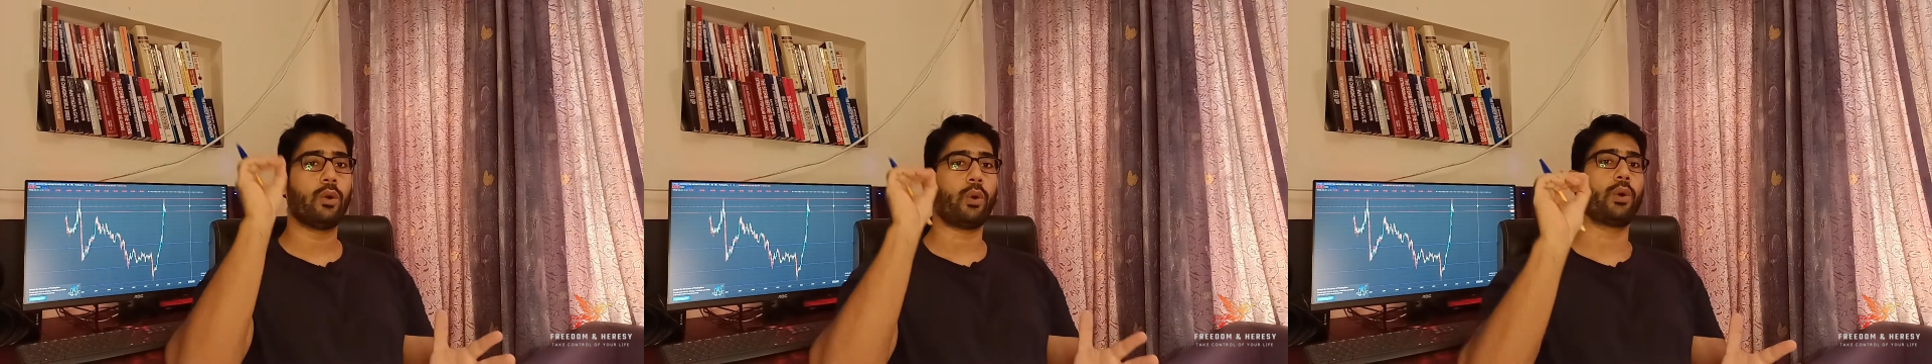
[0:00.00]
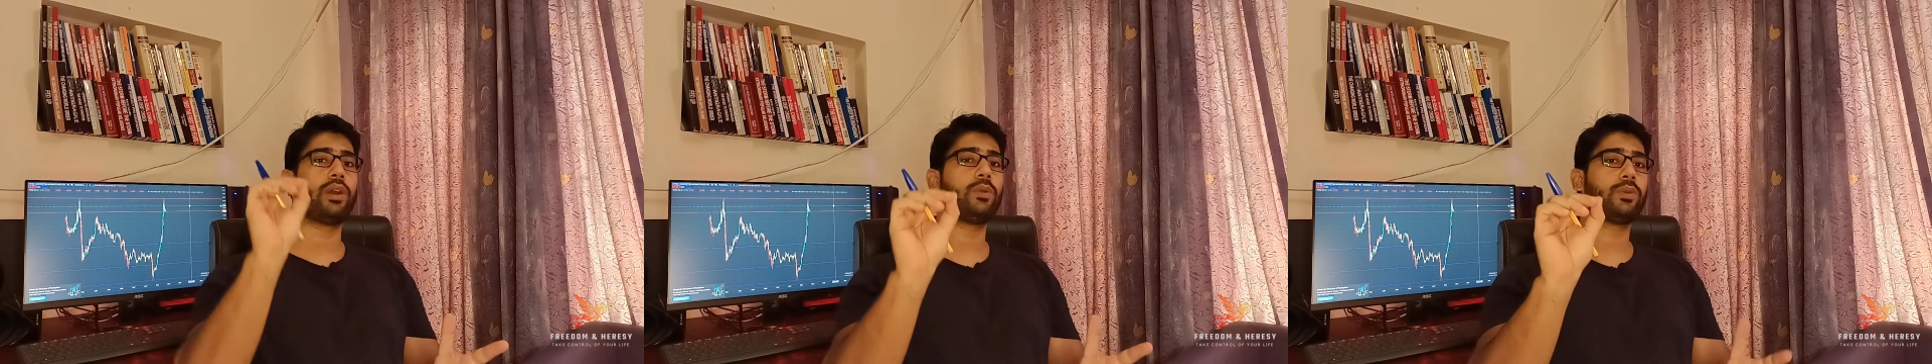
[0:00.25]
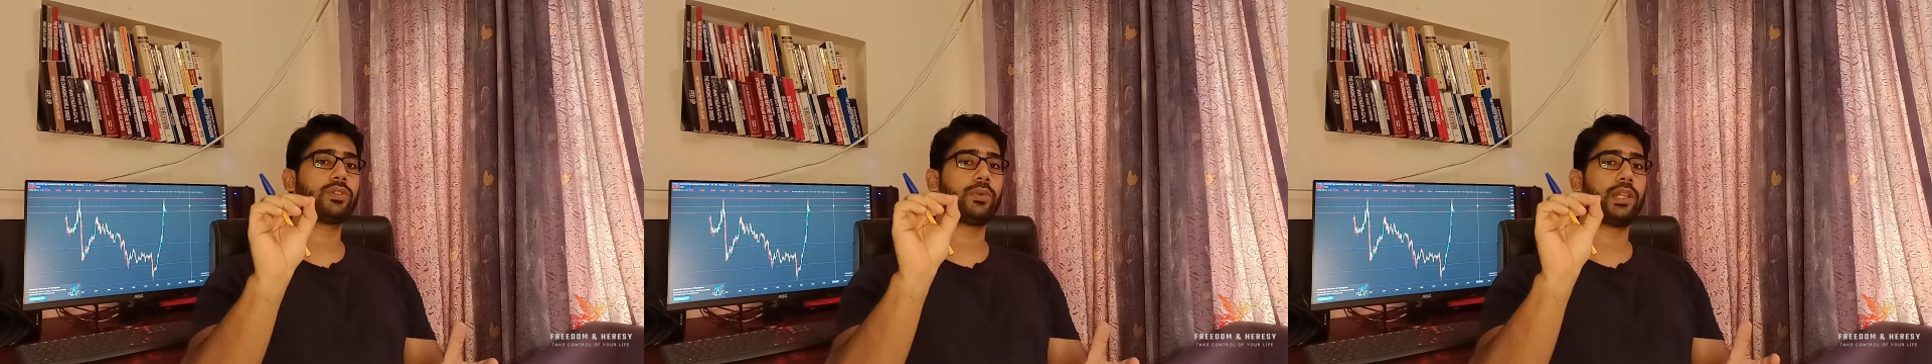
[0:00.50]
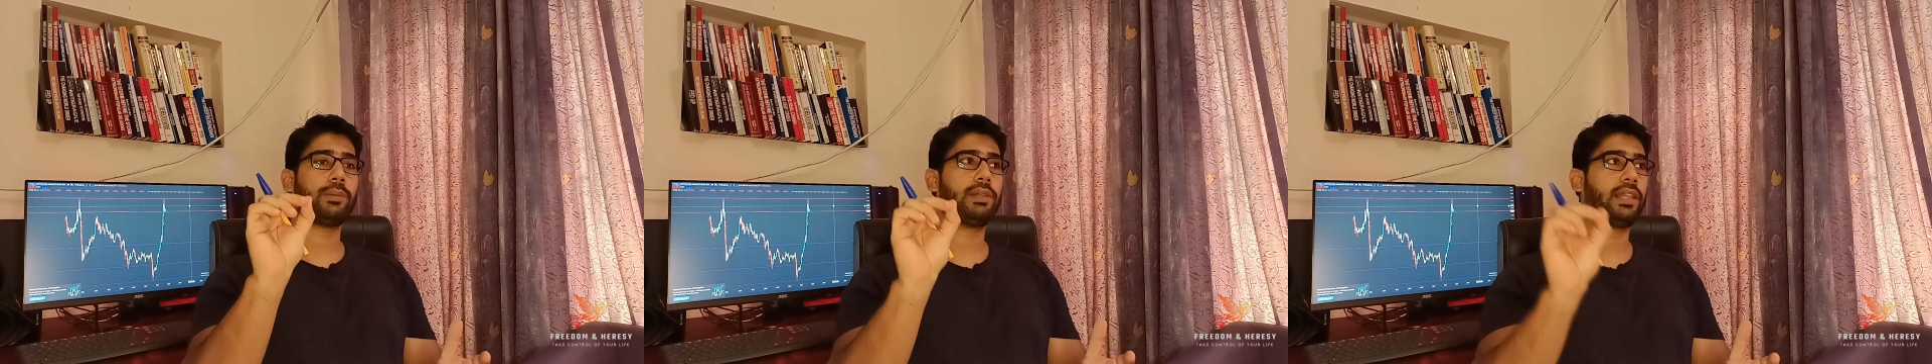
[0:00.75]
oil was
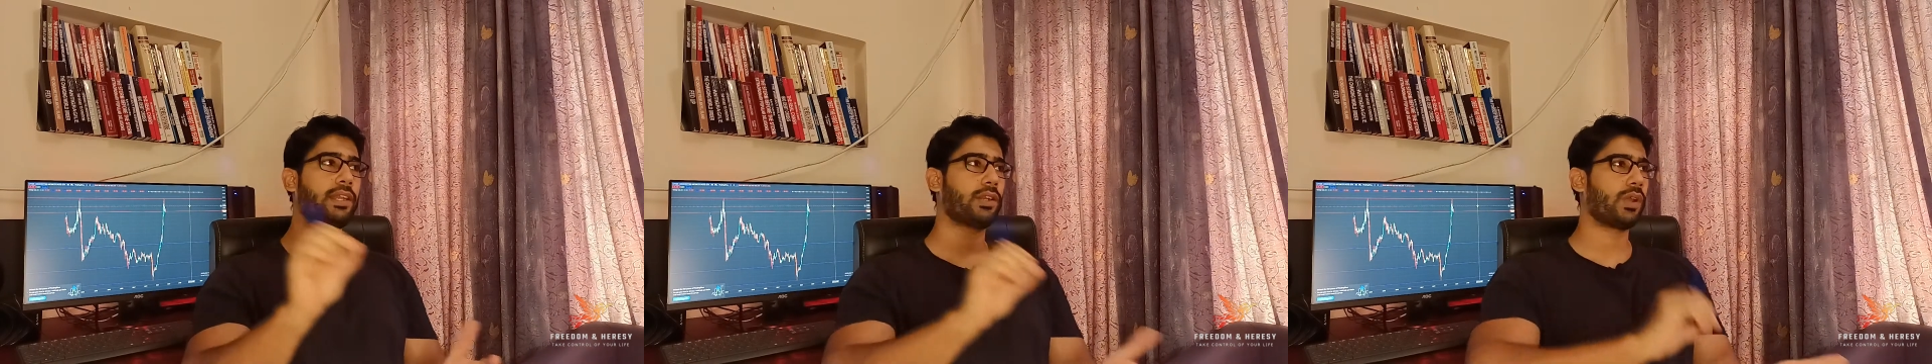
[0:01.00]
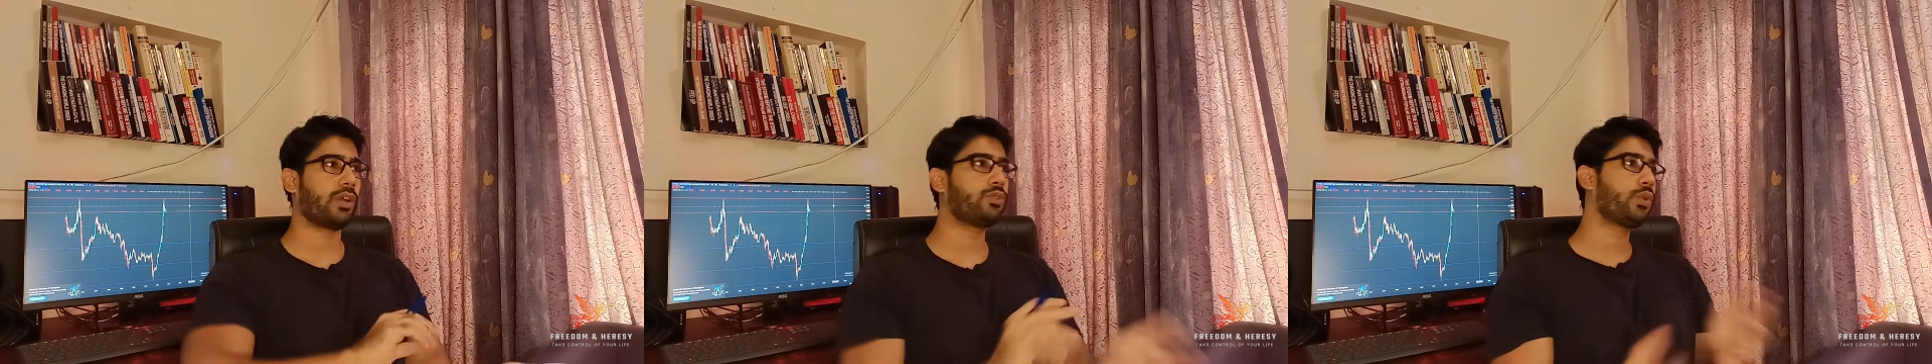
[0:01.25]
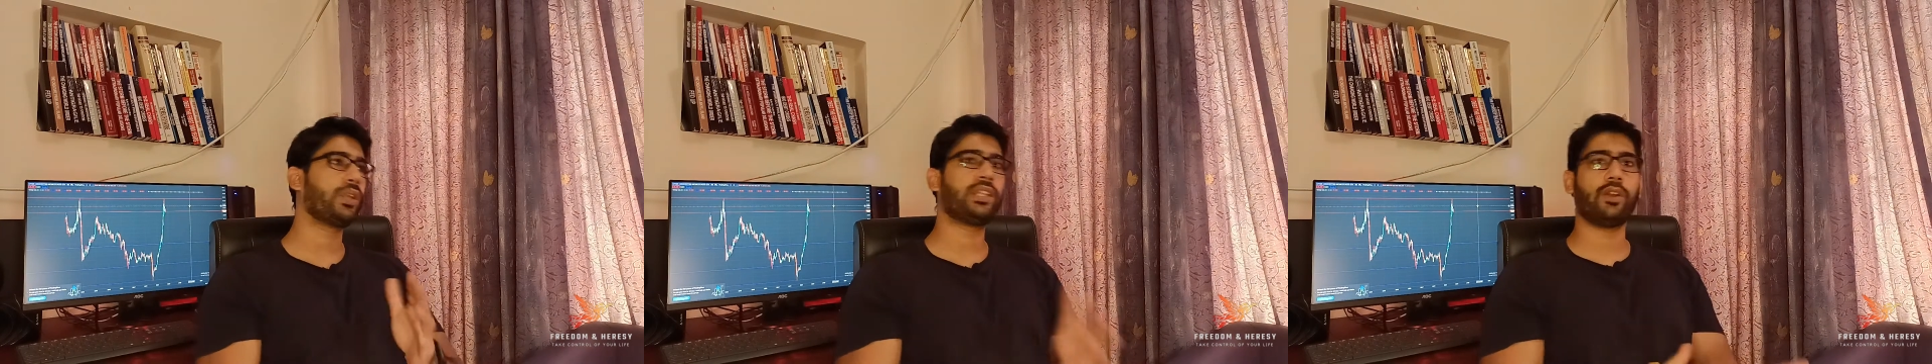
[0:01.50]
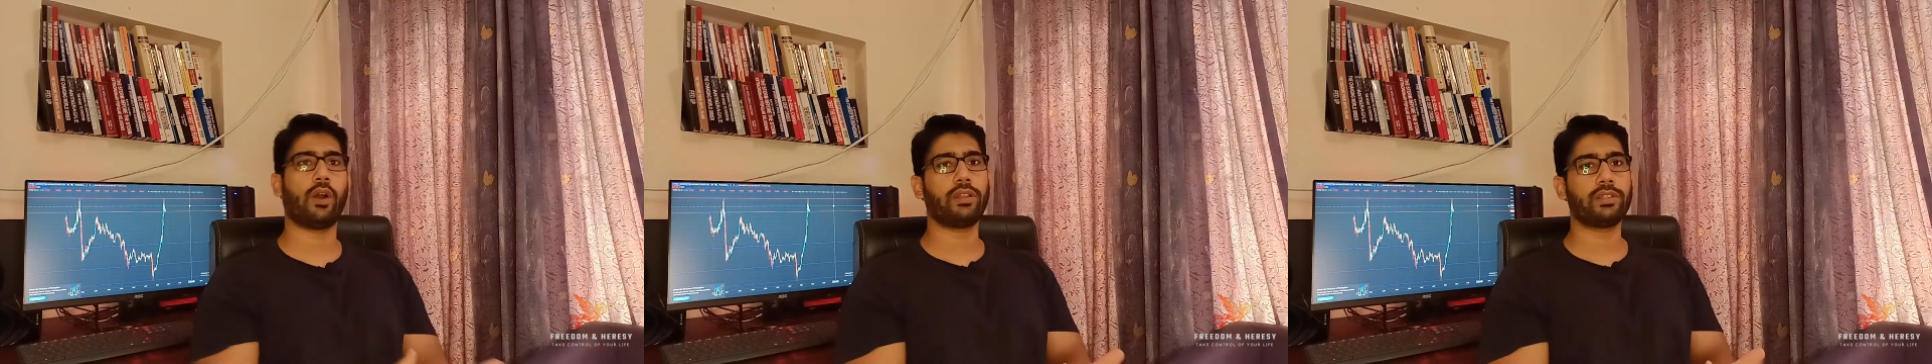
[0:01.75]
available at around
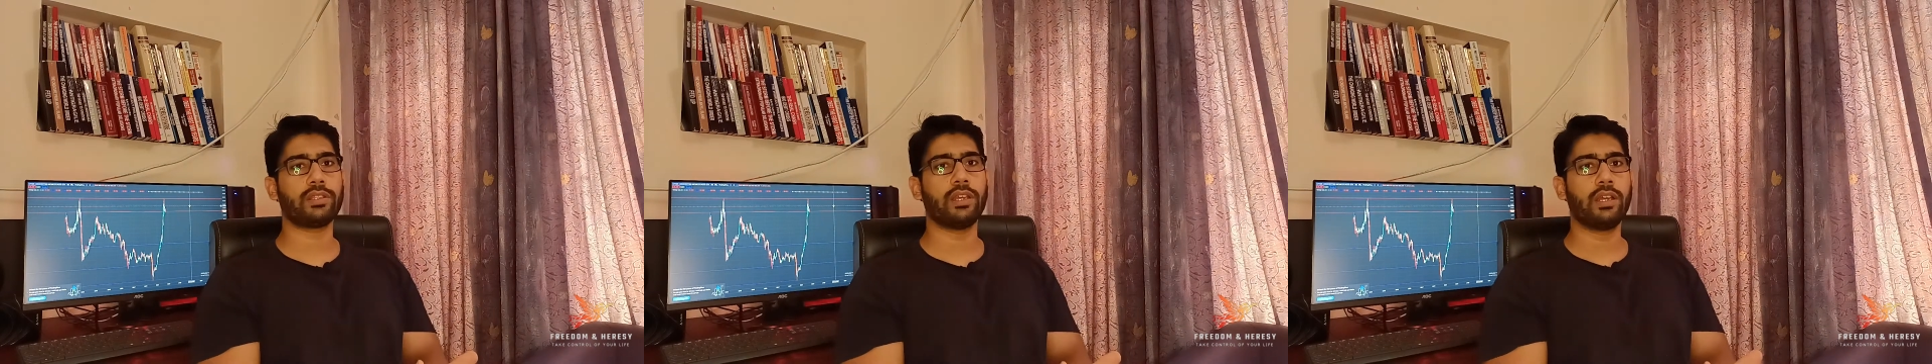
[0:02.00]
$20